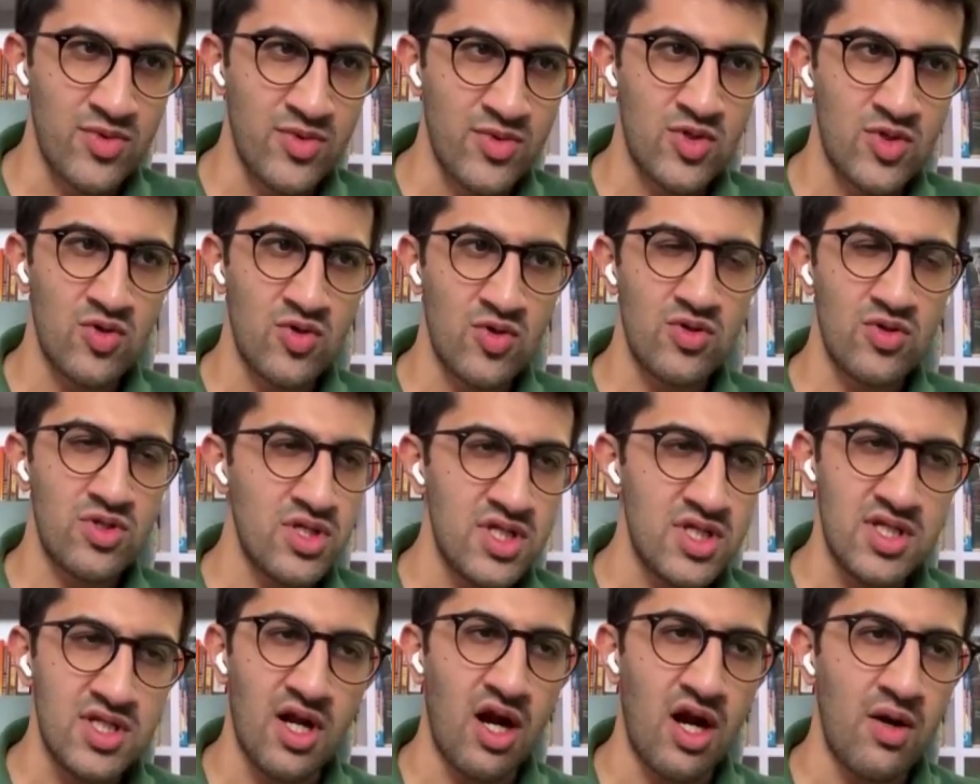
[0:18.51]
So
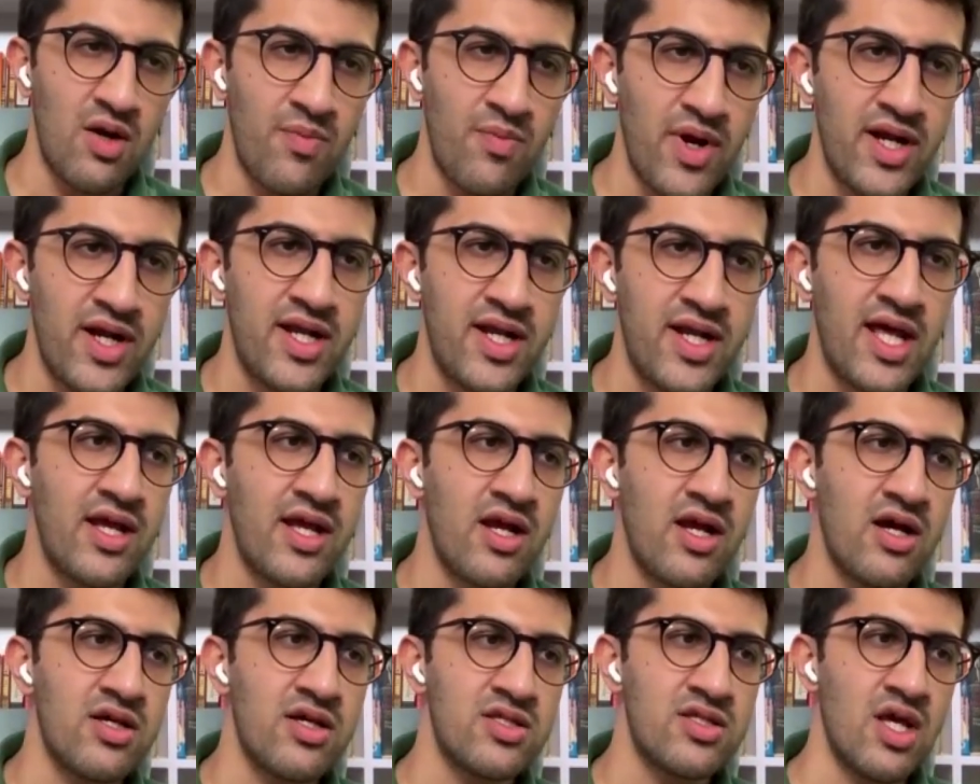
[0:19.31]
just start by
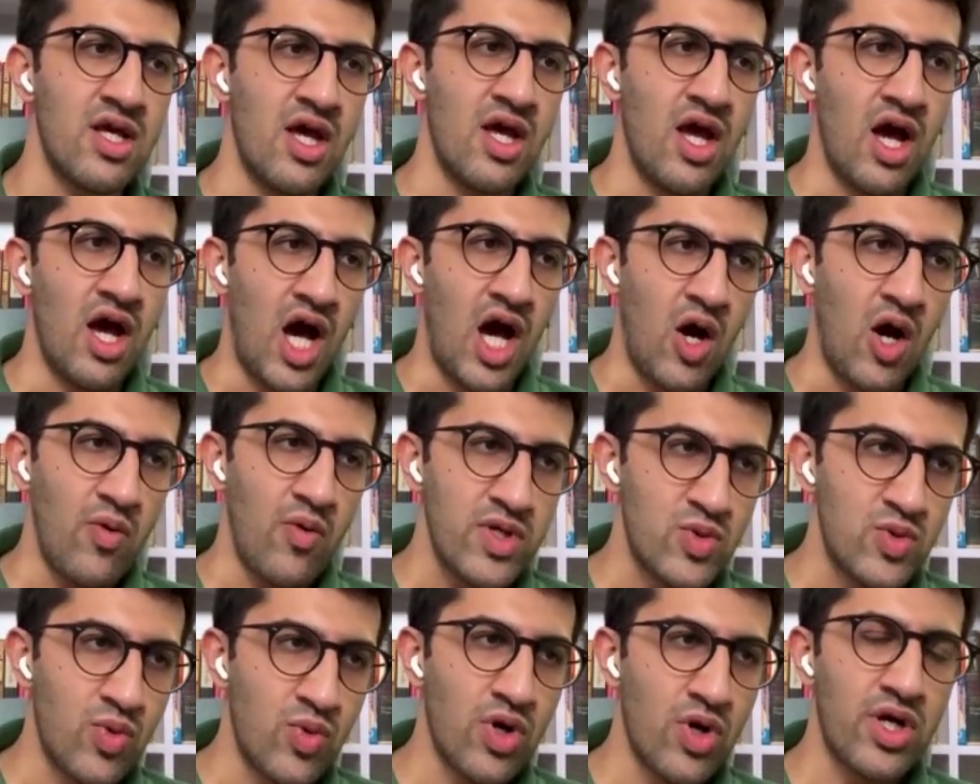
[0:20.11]
telling us how
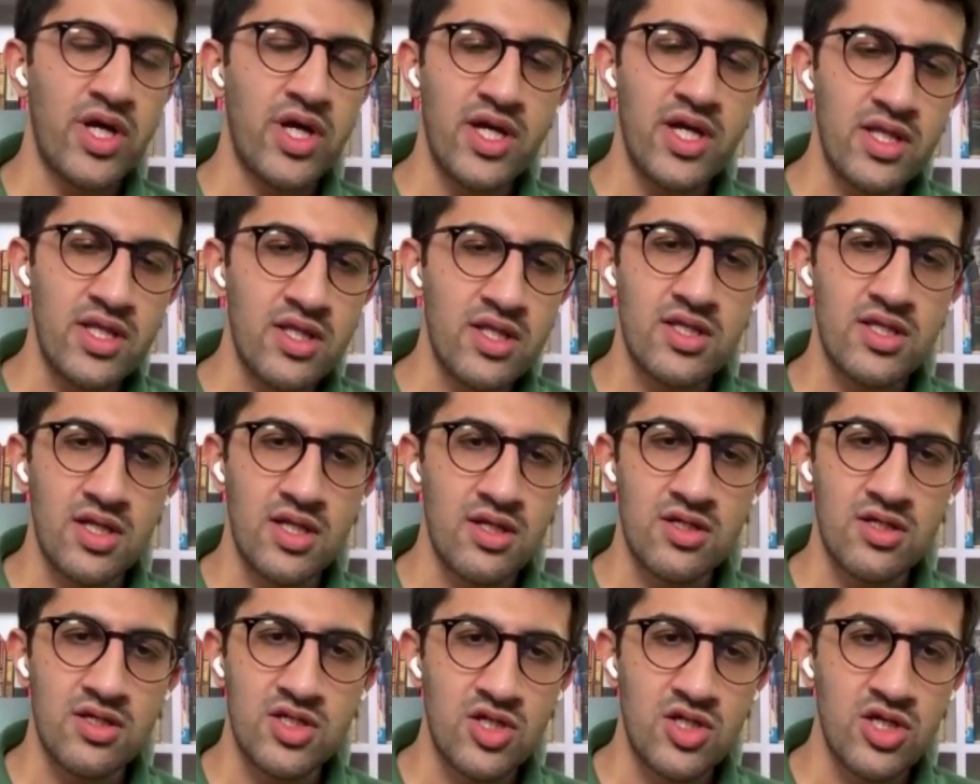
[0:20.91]
has working in this
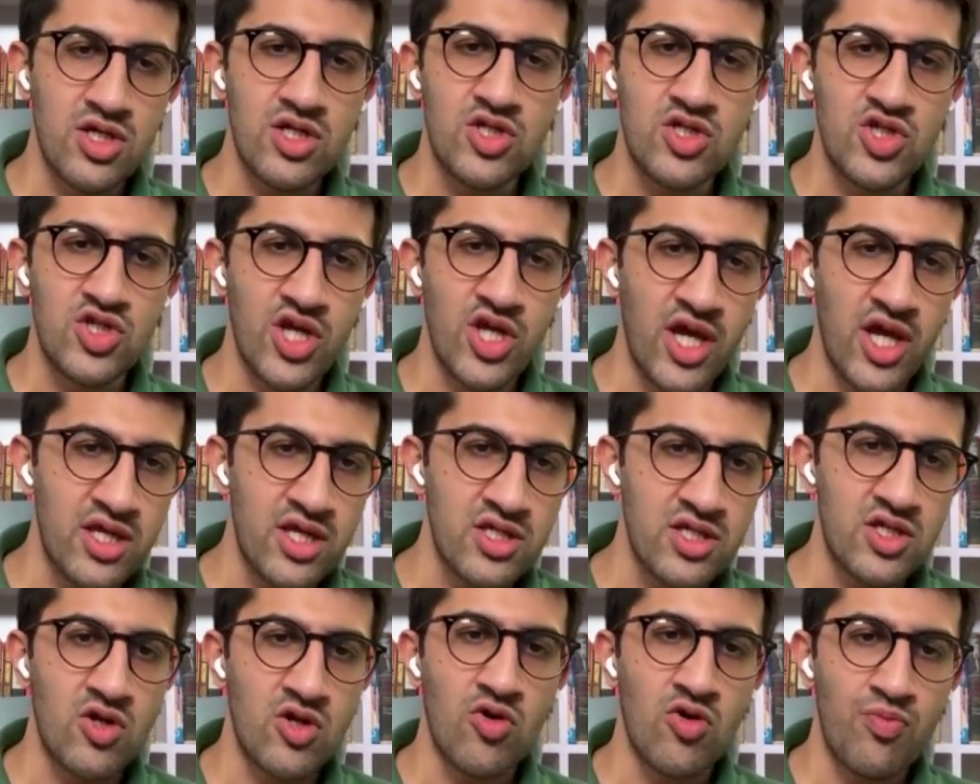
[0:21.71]
industry
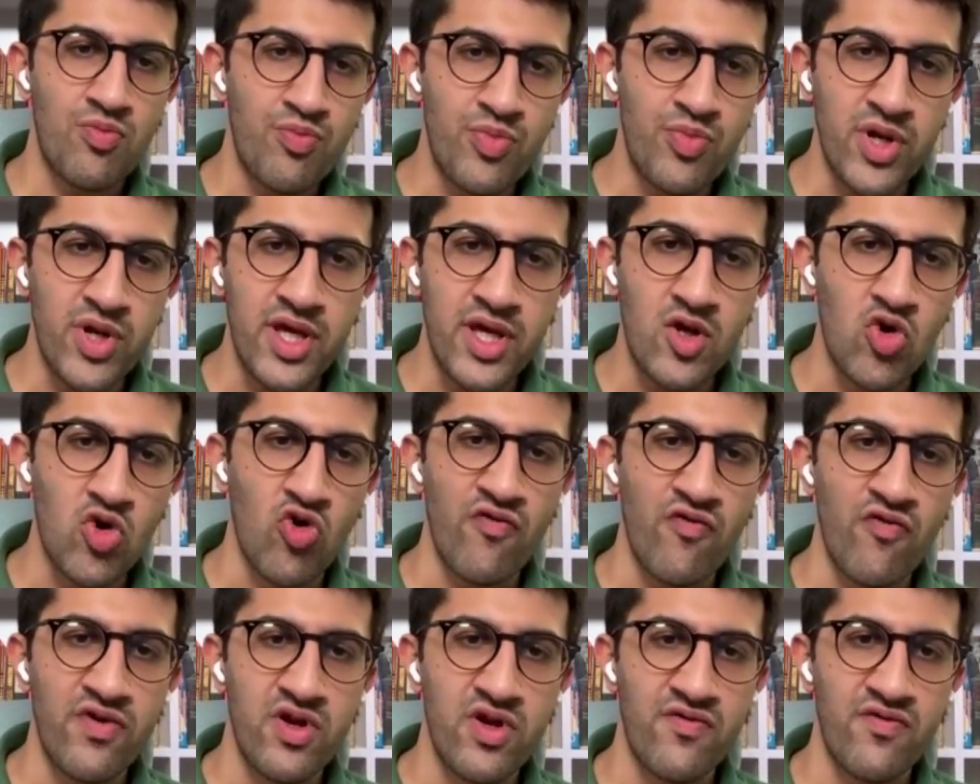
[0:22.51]
changed, you know,
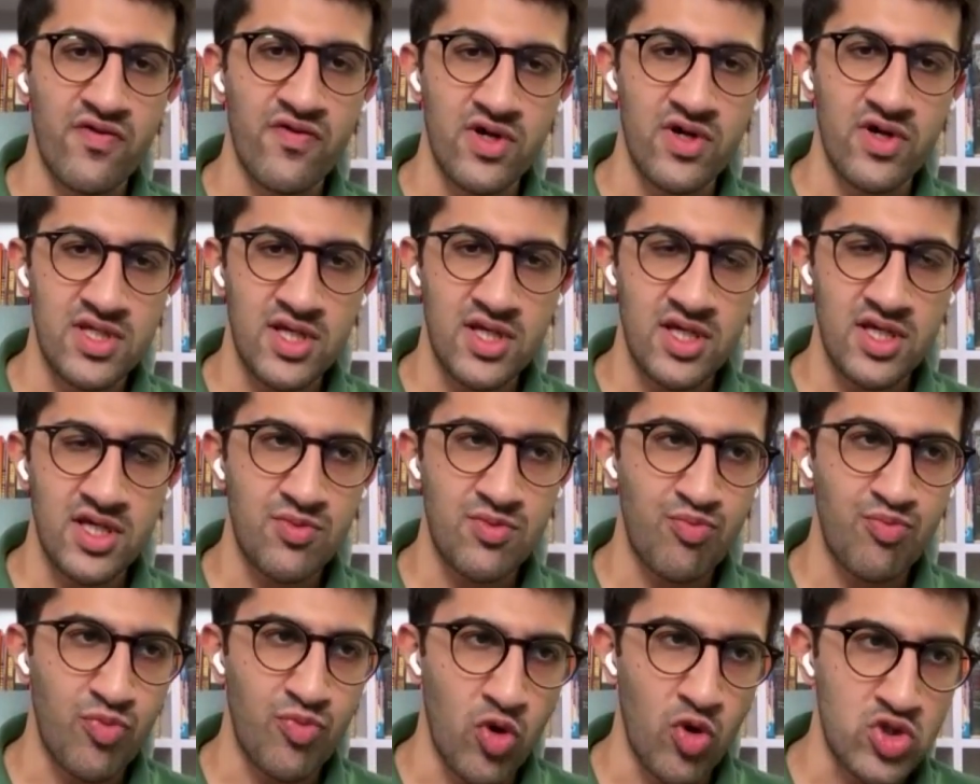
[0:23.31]
pre-COVID versus
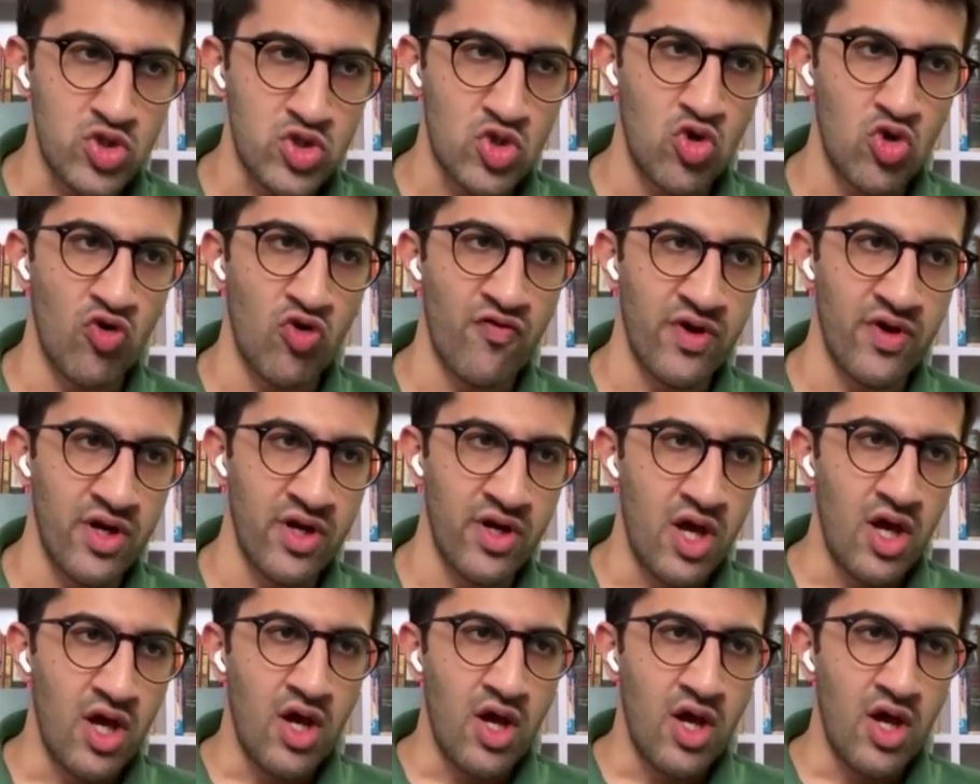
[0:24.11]
post-COVID?